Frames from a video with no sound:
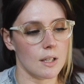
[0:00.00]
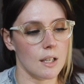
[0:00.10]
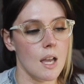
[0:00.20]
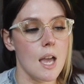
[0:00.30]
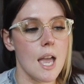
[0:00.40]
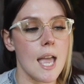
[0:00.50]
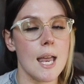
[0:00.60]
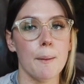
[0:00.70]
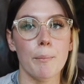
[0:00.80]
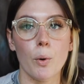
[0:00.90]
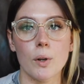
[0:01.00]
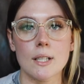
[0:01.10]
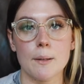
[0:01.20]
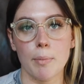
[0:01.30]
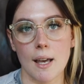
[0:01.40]
really an
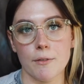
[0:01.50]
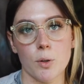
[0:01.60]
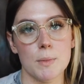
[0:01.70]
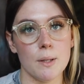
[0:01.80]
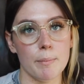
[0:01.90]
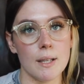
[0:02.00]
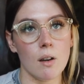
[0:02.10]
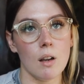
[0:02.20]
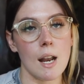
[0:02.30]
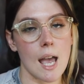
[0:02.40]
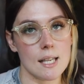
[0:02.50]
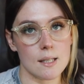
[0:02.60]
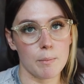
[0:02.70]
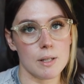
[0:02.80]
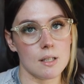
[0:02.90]
important platform to be on
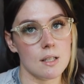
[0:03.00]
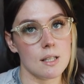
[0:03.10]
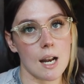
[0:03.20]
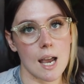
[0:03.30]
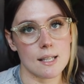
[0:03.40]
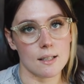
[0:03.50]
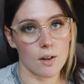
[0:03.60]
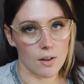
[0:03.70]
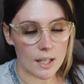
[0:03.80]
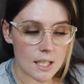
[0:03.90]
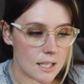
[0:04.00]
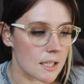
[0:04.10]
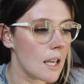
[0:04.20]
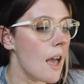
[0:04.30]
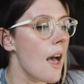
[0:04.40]
as a business and as an
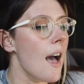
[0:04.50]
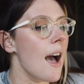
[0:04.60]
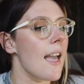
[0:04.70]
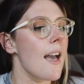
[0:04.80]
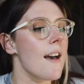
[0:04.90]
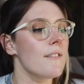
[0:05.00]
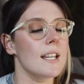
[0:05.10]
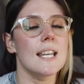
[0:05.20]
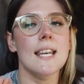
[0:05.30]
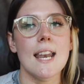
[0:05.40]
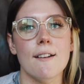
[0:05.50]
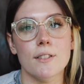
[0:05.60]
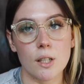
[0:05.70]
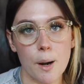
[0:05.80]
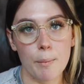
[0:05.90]
artist. I have
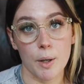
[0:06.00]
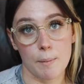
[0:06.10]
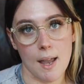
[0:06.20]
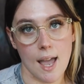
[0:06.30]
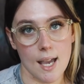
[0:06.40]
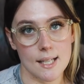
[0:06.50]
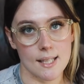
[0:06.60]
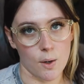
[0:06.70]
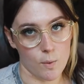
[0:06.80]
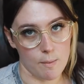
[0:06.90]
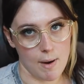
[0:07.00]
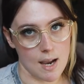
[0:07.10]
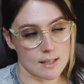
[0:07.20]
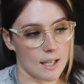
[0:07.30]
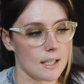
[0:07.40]
never put my eggs in one
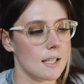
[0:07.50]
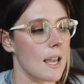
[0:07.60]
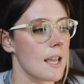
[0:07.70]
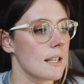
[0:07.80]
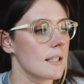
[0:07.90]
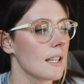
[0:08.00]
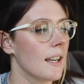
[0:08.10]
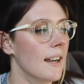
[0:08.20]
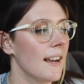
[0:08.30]
basket and